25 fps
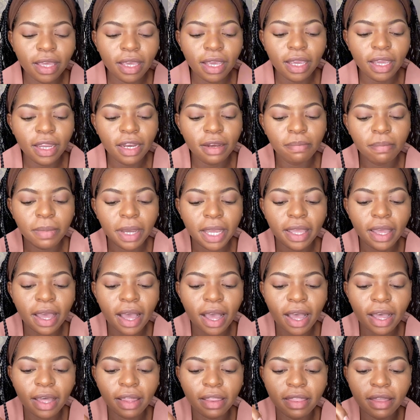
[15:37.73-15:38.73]
And my
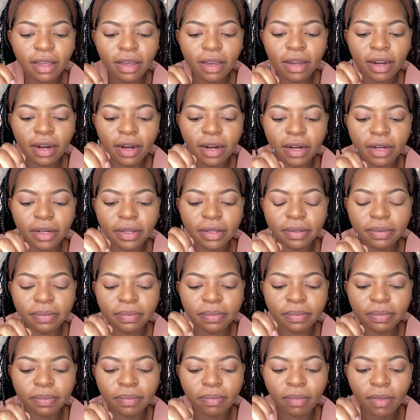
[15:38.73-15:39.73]
other
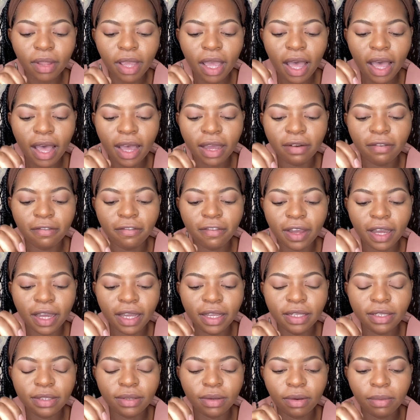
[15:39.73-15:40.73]

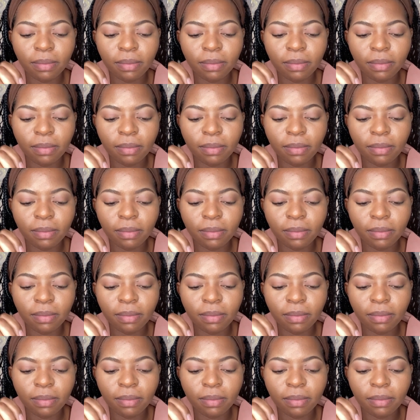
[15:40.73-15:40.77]
advice,